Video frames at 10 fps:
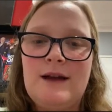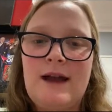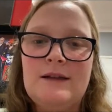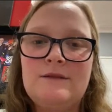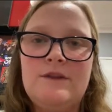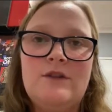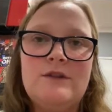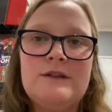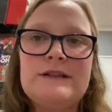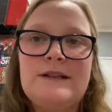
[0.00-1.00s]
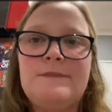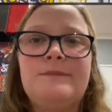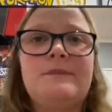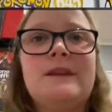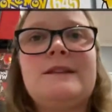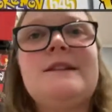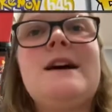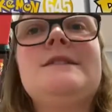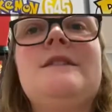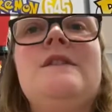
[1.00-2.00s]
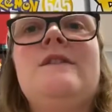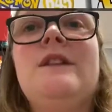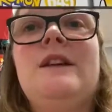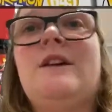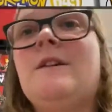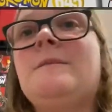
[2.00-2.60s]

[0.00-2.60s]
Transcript: And of course, the stars of the video